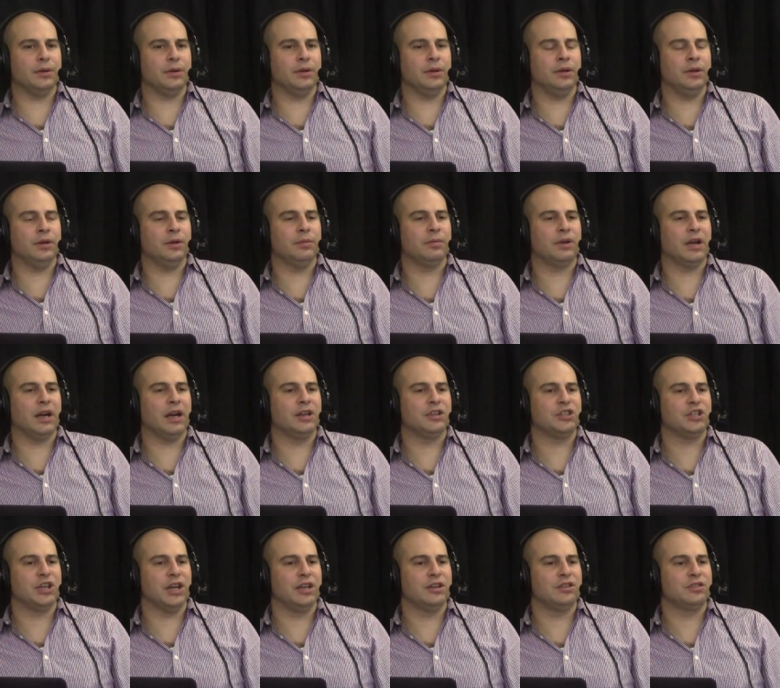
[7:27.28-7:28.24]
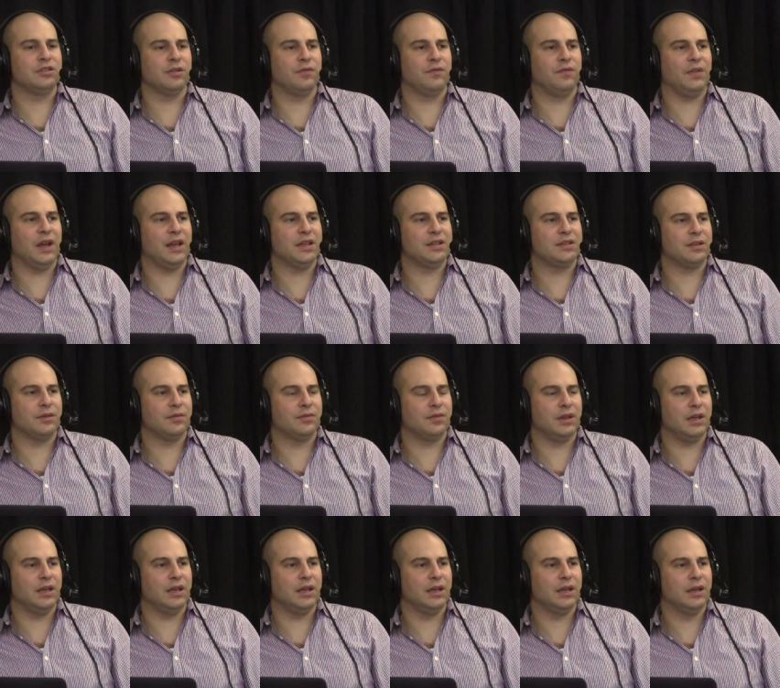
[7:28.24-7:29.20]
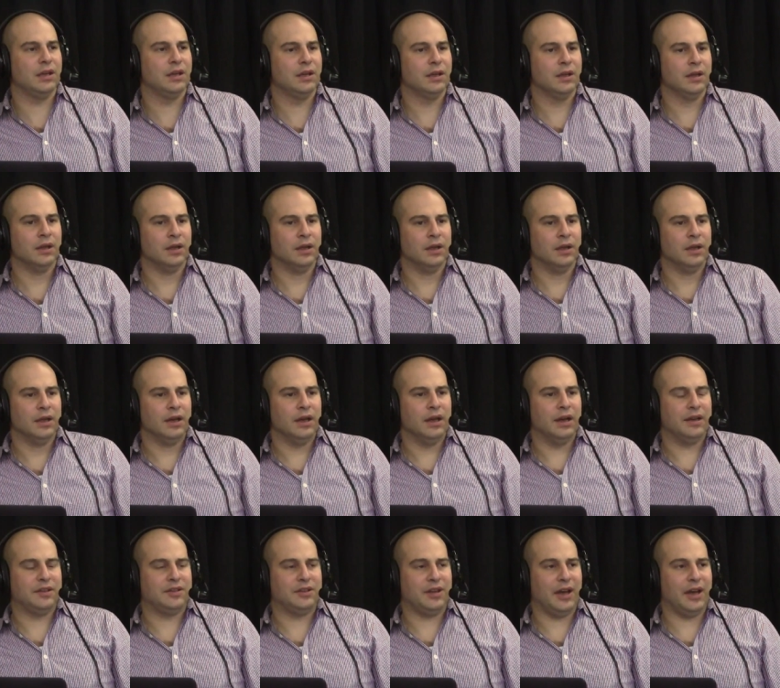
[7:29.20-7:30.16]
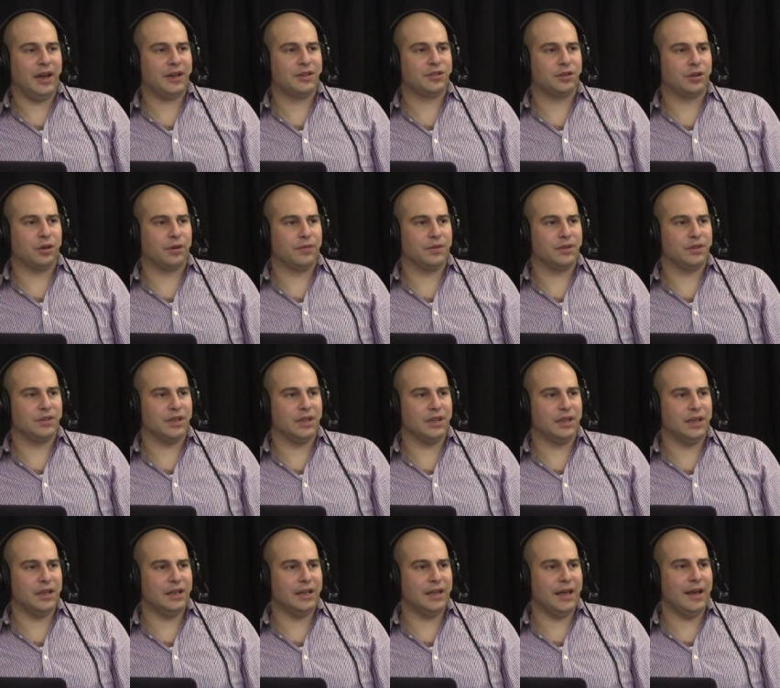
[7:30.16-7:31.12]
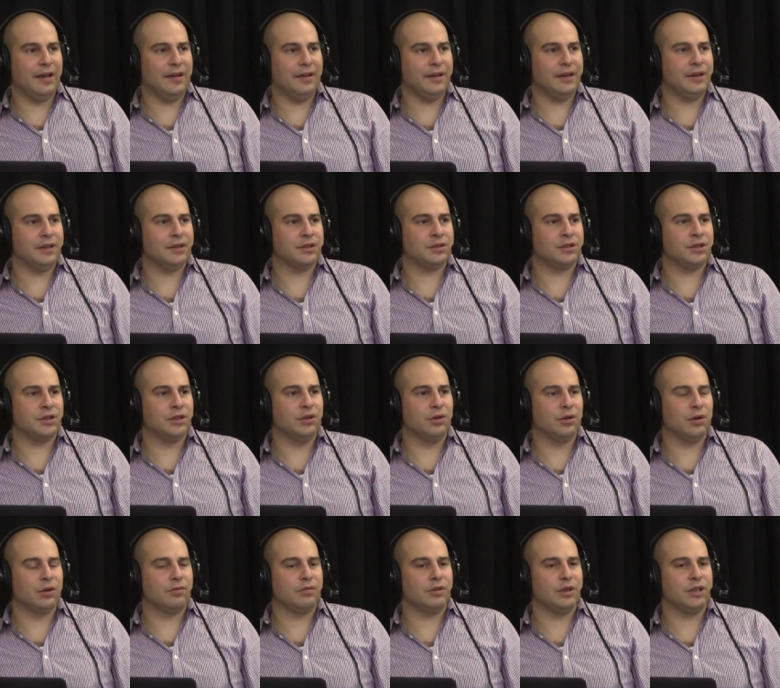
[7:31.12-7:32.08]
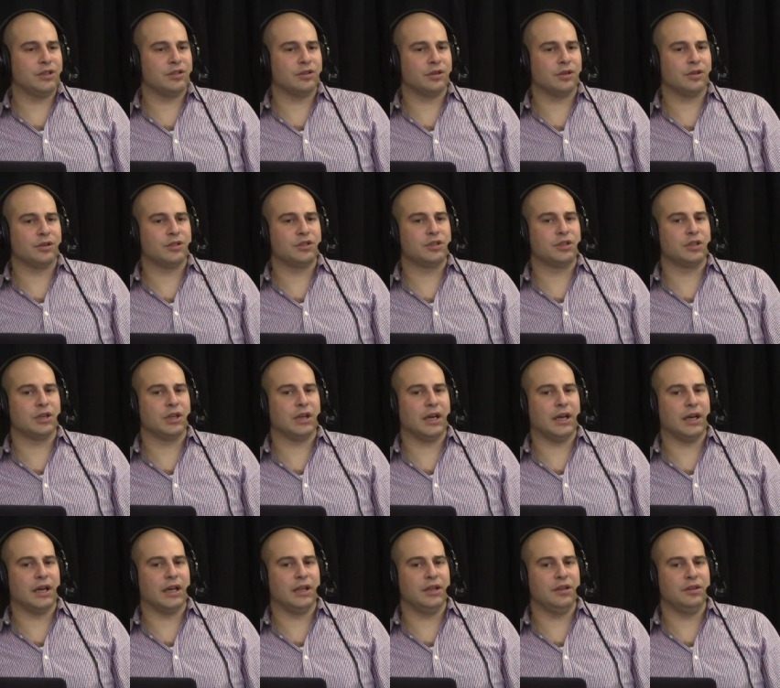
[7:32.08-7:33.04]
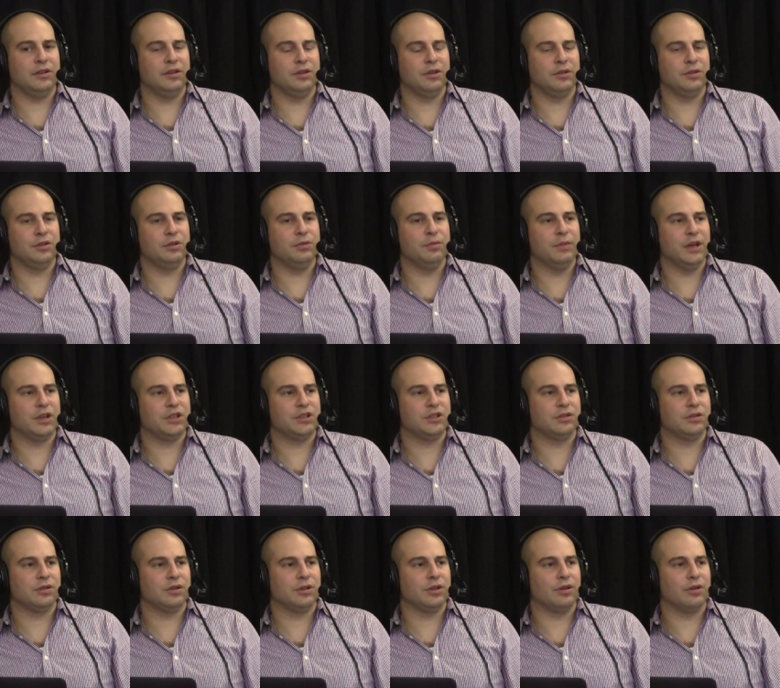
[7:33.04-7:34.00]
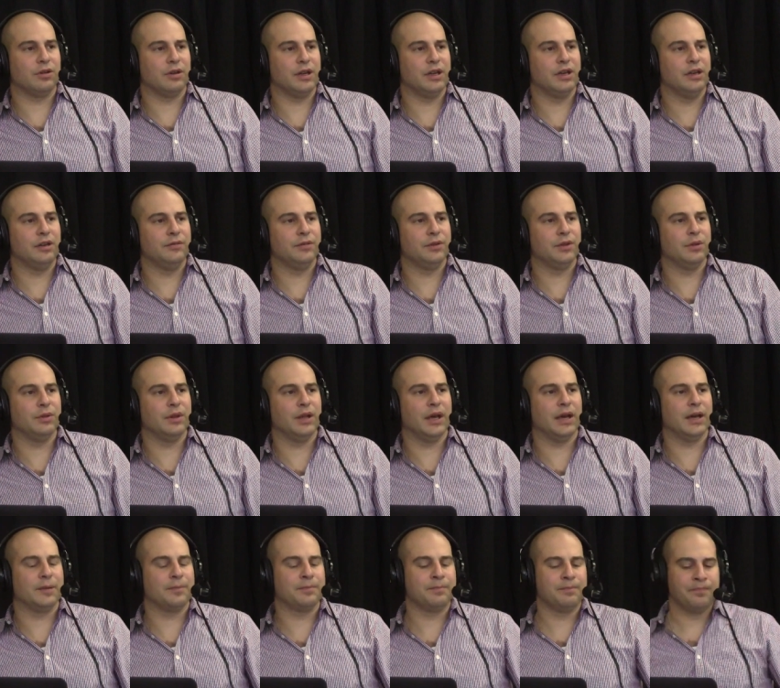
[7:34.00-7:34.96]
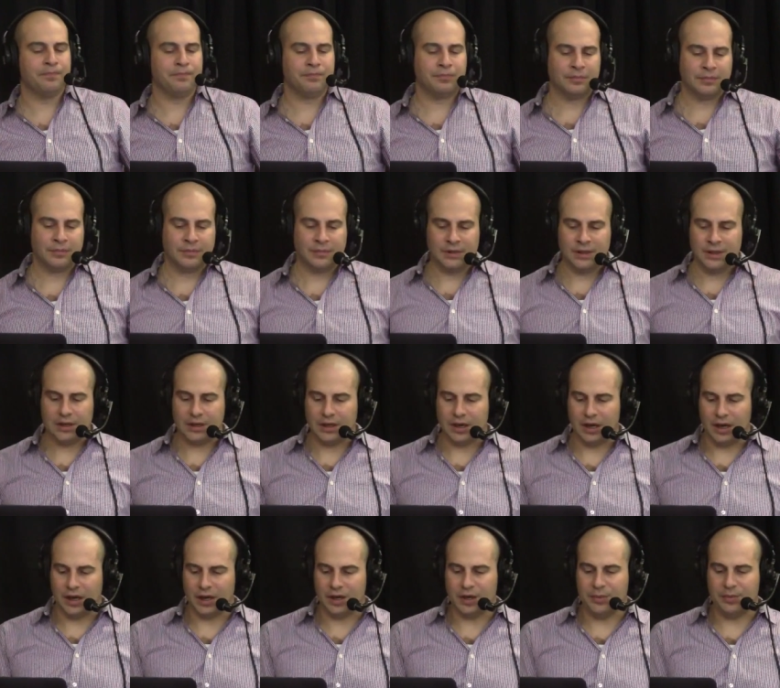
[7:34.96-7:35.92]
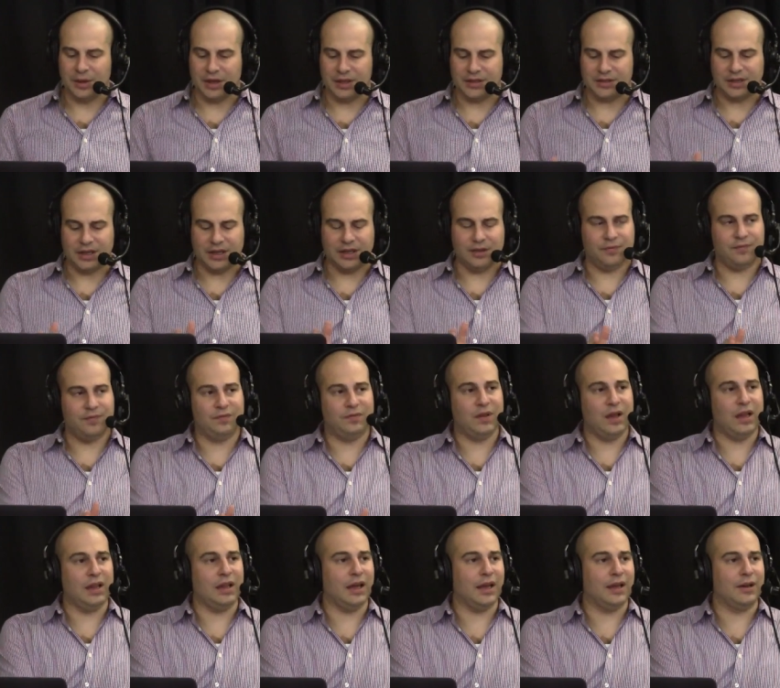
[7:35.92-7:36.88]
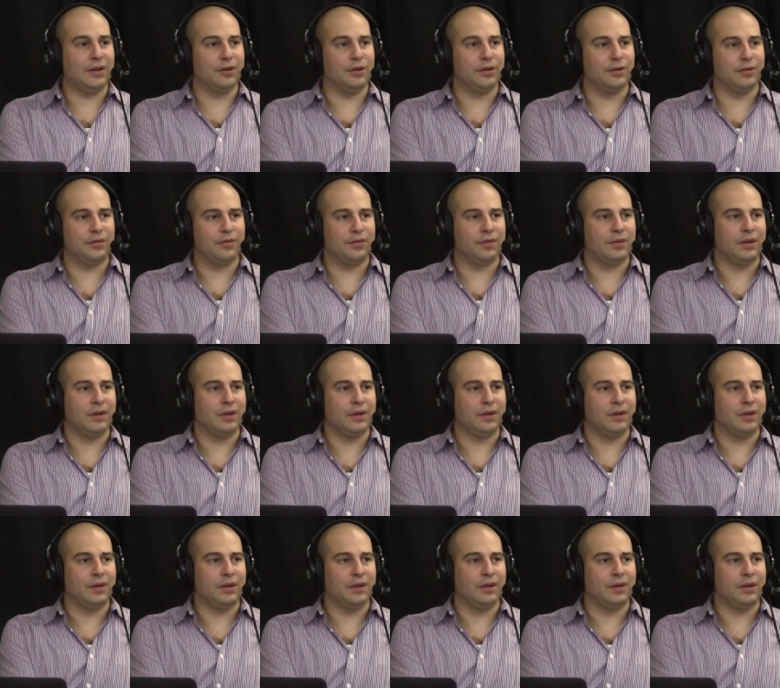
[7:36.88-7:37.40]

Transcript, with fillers: kind of changed the face of the attack surface. And, in Elliot, to your research, uh, you know, you mentioned during your interview that honeypots kind of fell out of